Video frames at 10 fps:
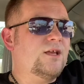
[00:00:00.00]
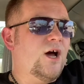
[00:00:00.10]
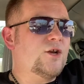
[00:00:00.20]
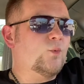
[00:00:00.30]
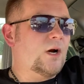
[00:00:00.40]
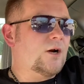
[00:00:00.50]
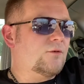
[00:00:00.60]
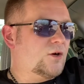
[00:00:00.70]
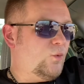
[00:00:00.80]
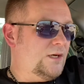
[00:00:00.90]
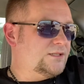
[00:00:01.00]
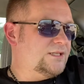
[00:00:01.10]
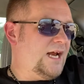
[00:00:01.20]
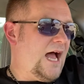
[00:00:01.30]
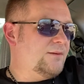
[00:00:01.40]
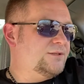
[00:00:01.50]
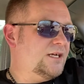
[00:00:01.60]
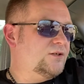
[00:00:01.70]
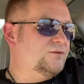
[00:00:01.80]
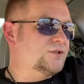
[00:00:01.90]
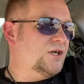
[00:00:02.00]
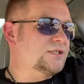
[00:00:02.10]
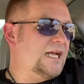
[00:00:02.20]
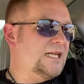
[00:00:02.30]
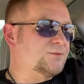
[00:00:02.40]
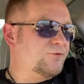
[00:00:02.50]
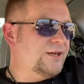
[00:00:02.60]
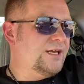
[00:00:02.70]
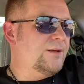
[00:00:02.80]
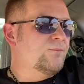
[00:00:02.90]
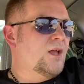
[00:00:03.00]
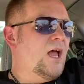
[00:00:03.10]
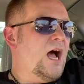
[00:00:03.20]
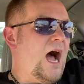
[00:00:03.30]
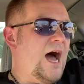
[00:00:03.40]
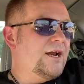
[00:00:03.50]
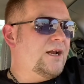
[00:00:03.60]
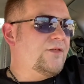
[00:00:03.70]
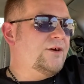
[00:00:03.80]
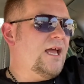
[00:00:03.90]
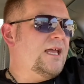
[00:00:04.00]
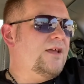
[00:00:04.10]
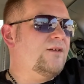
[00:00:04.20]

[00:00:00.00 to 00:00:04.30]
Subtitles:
underwear requested object to Sergeant Gasparini on another day, even